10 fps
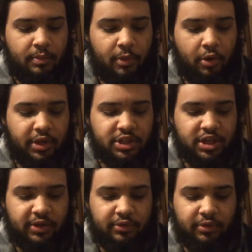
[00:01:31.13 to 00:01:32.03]
Mark and
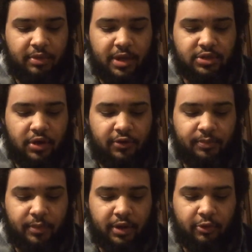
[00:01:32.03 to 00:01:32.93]
Shane start the match off,
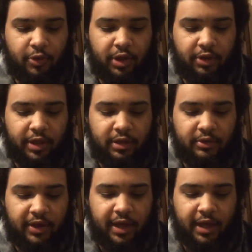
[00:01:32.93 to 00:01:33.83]
but quickly
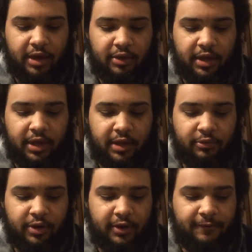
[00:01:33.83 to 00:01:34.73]
tag out, and
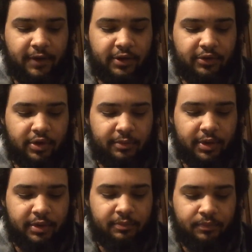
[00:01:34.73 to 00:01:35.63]
Henry and Phoenix come
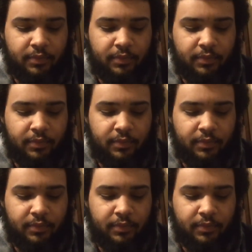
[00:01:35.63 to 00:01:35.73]
in.